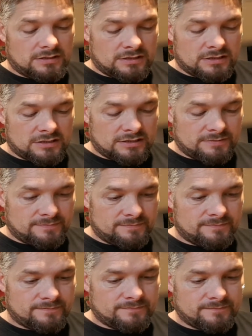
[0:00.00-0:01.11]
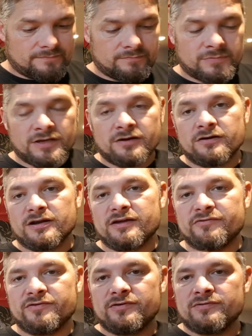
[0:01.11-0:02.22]
Um, yeah, I'm going to
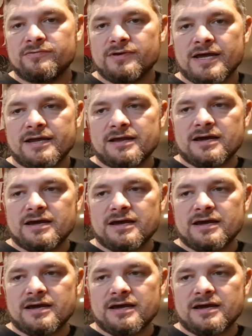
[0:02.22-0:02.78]
give a eight and a